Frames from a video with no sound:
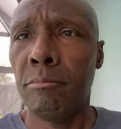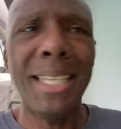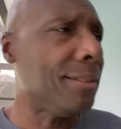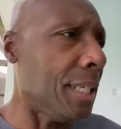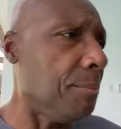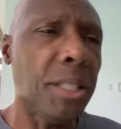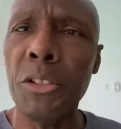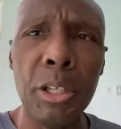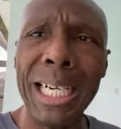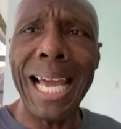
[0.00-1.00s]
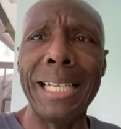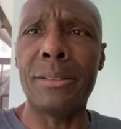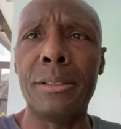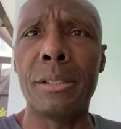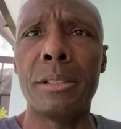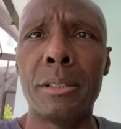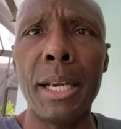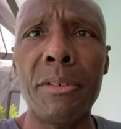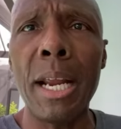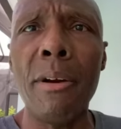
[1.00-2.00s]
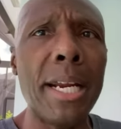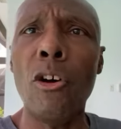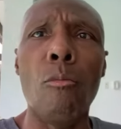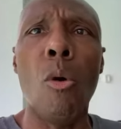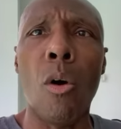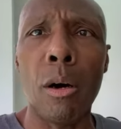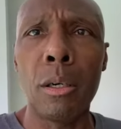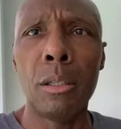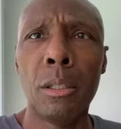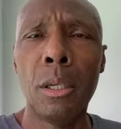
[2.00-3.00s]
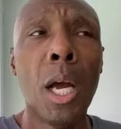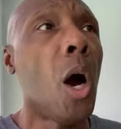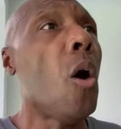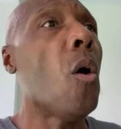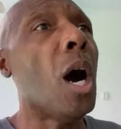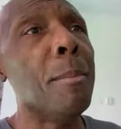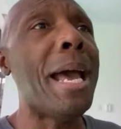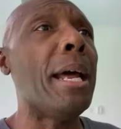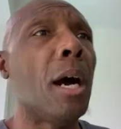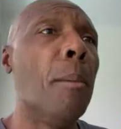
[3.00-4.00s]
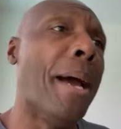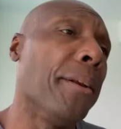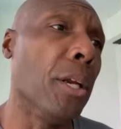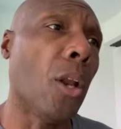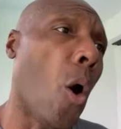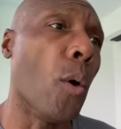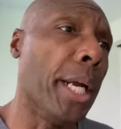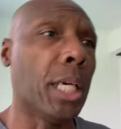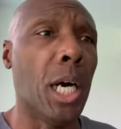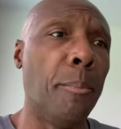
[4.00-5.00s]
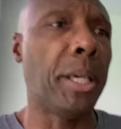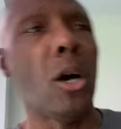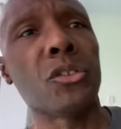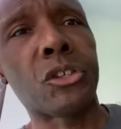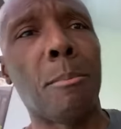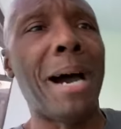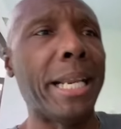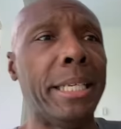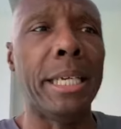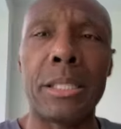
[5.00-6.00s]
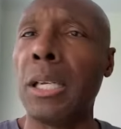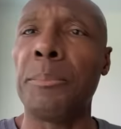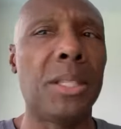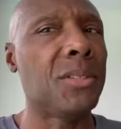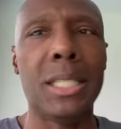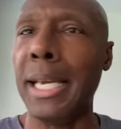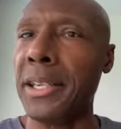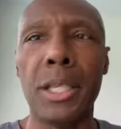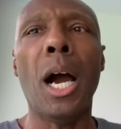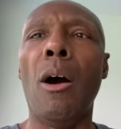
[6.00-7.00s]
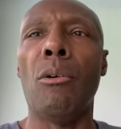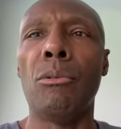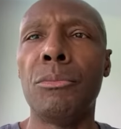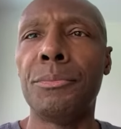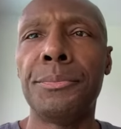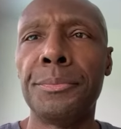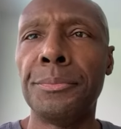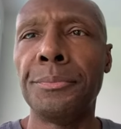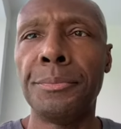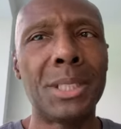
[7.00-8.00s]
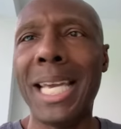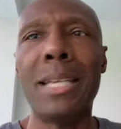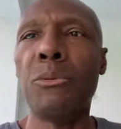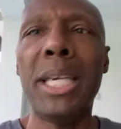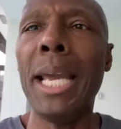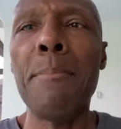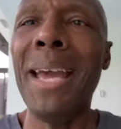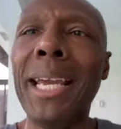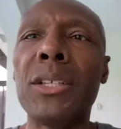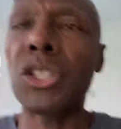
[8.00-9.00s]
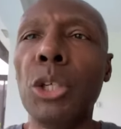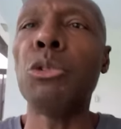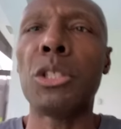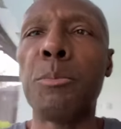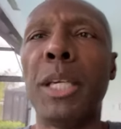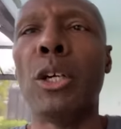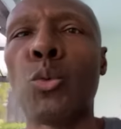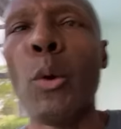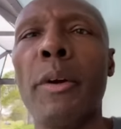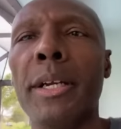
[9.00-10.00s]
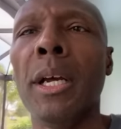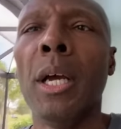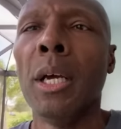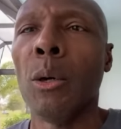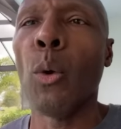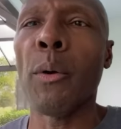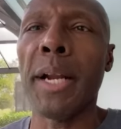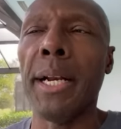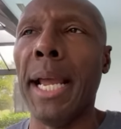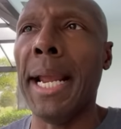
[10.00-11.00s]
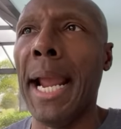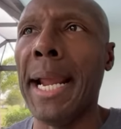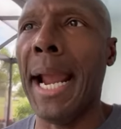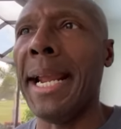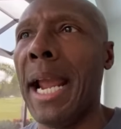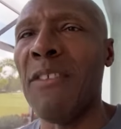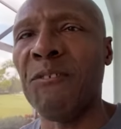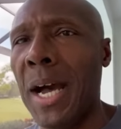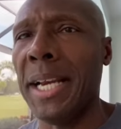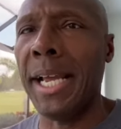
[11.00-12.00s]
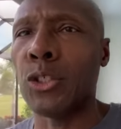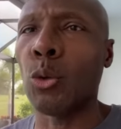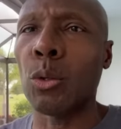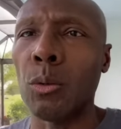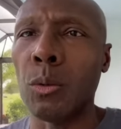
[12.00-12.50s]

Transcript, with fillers: That, them three classes, there, there ain't no more. Oh, I'm at, I'm at the low income because somebody did something. See, there you go. Can't, we can't make excuses because we're in, we're in a, a, a financial